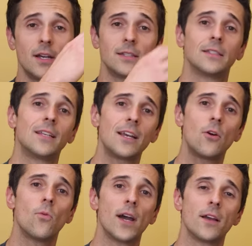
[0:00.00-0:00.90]
to take
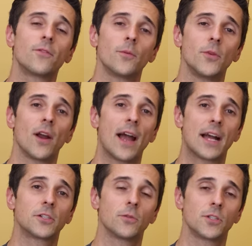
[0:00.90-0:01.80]
away from your
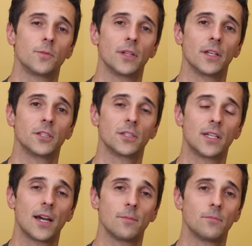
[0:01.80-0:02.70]
actual simulation
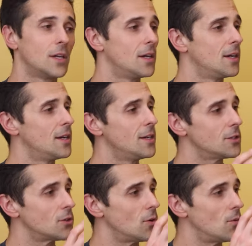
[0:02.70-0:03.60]
time.
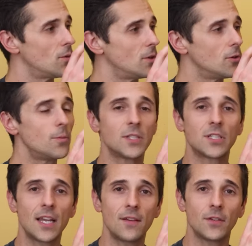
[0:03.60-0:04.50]
So you'll be
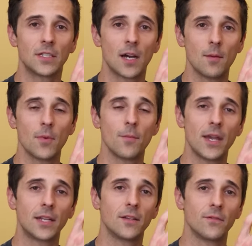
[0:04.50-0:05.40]
saving time by
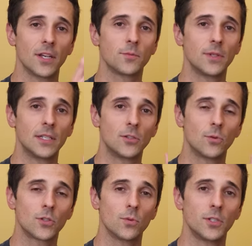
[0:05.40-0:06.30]
making an investment into
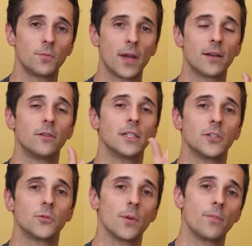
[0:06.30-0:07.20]
a switch panel, an
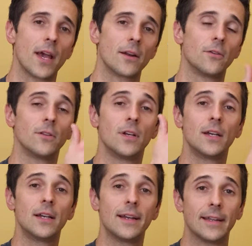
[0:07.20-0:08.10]
instrument panel,
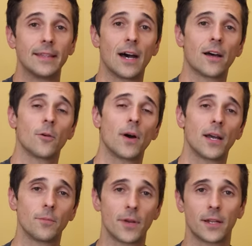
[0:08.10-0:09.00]
and the
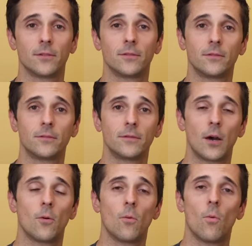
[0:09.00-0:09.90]
autopilot panel.
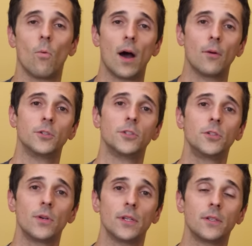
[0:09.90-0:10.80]
Now, why would you
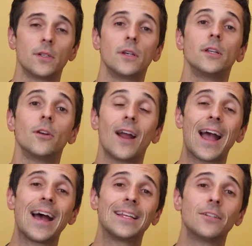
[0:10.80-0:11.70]
do it? You're
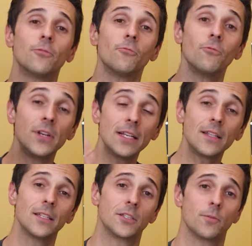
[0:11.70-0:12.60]
adding
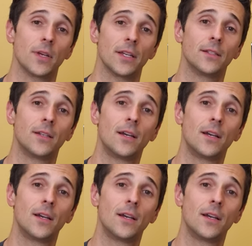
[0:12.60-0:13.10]
realism in